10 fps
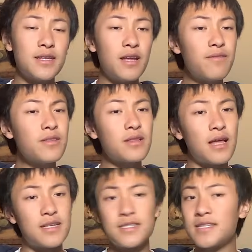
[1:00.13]

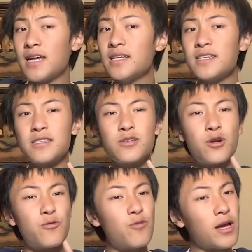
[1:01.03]
Nevertheless, Dani isn't
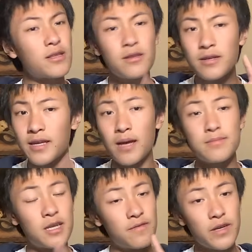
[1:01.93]
your regular game
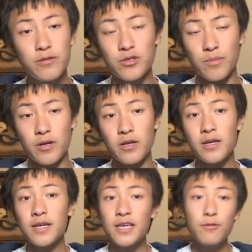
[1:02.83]
dev YouTuber.
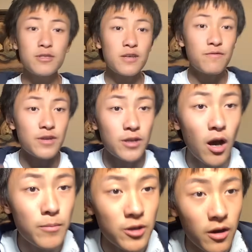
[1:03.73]
He was a
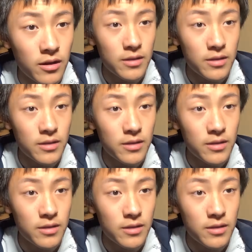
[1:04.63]
phenomenon.